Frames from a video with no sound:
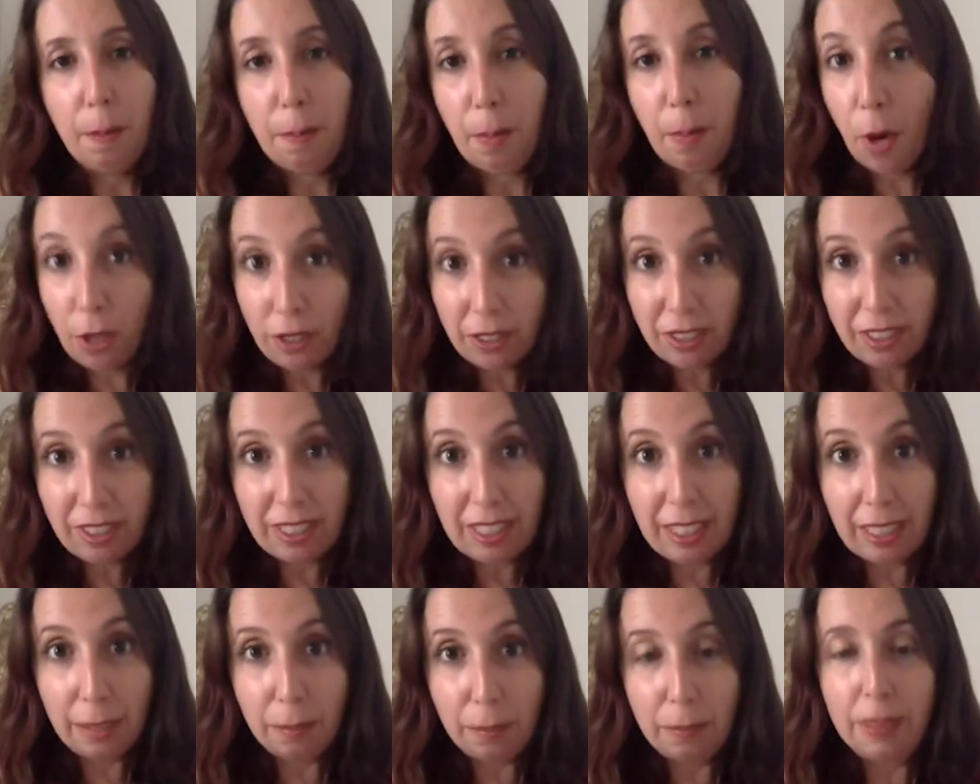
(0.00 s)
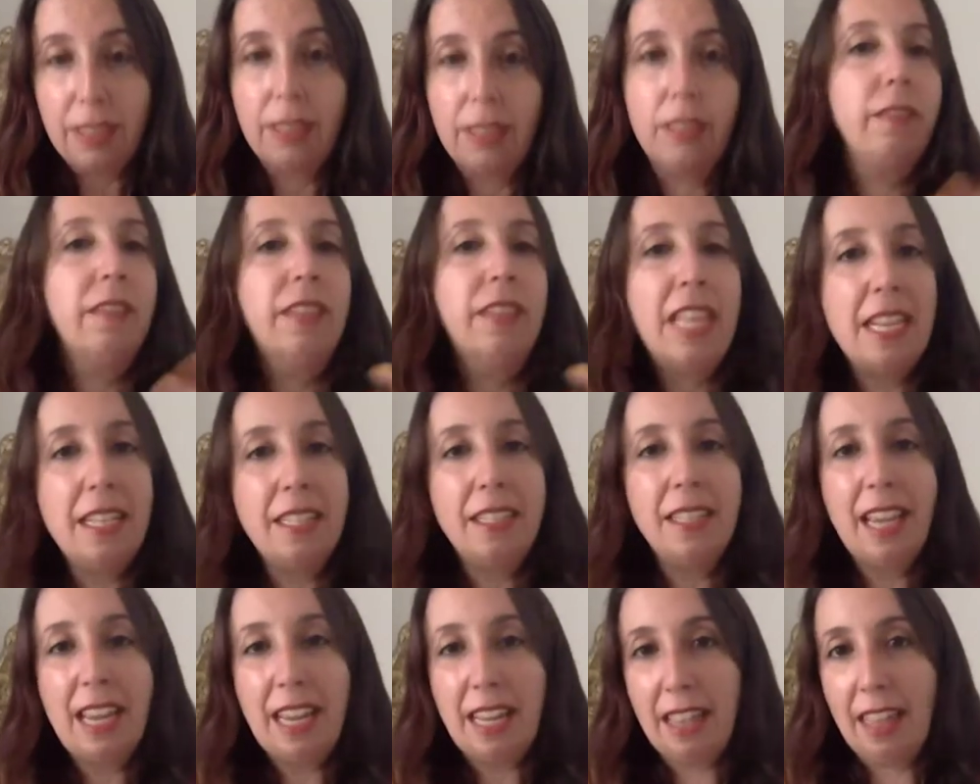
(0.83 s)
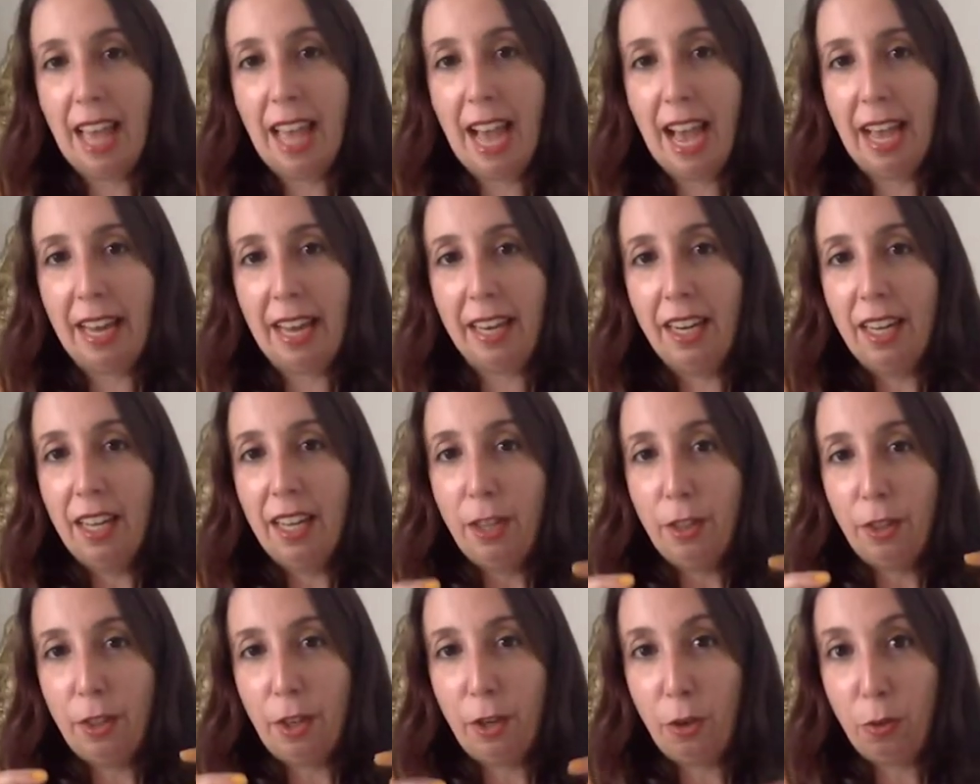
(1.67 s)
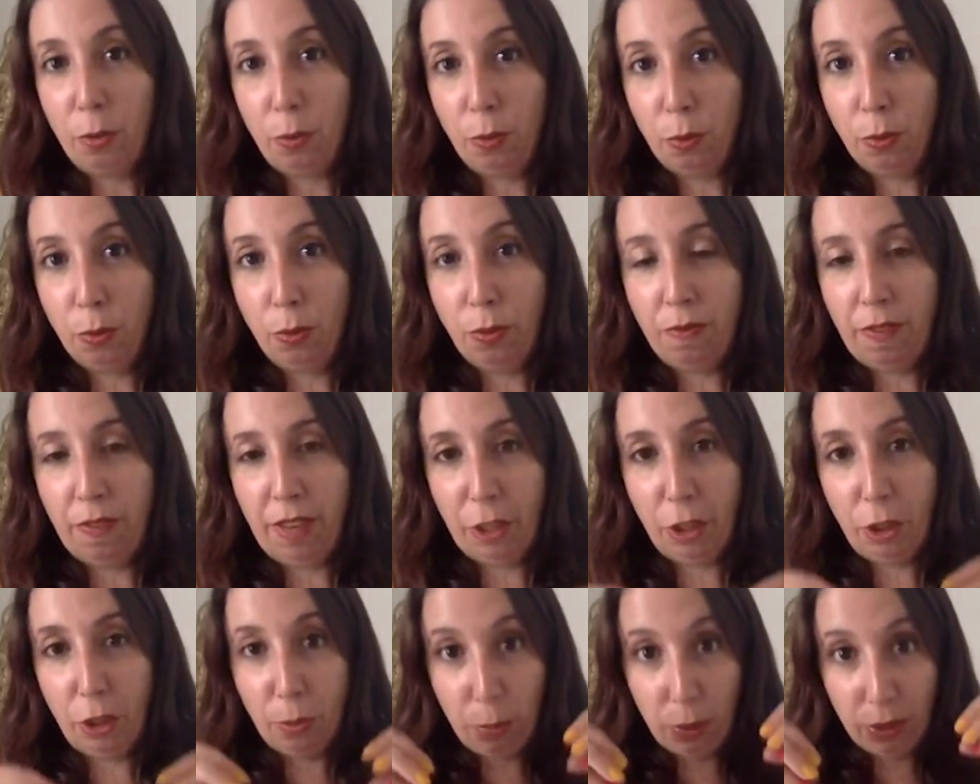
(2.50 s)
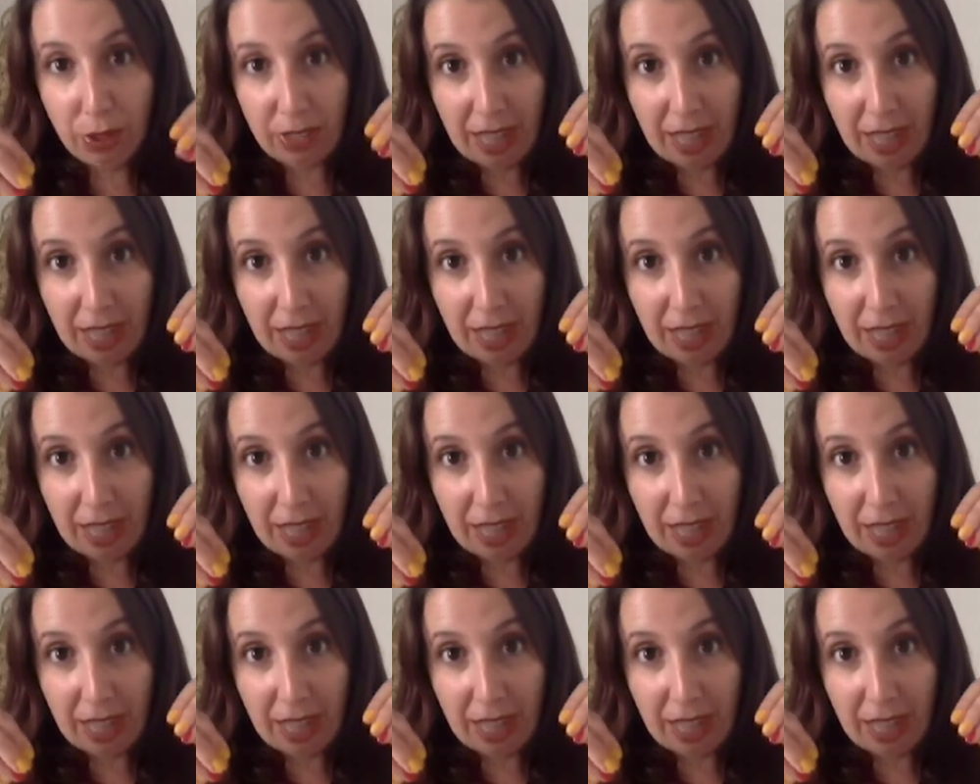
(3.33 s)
parsnips, things like that are root vegetables.